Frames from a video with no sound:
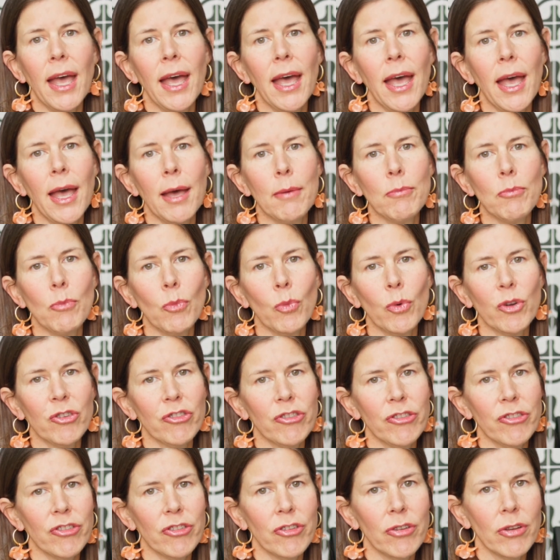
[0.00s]

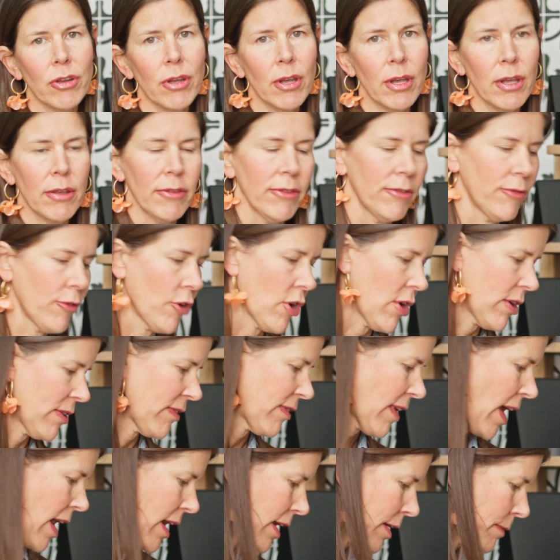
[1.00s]
which is very
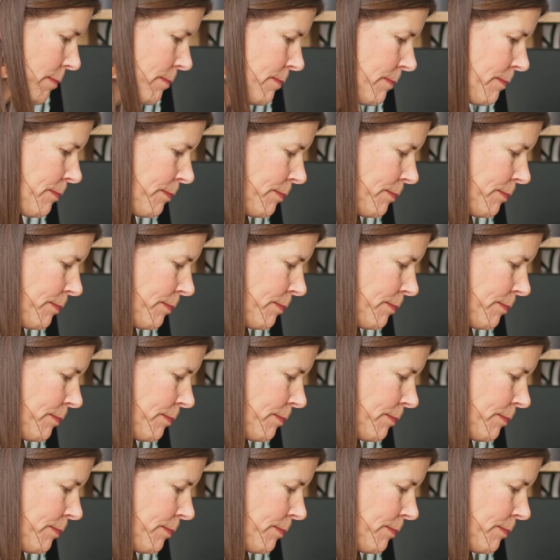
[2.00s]
exciting.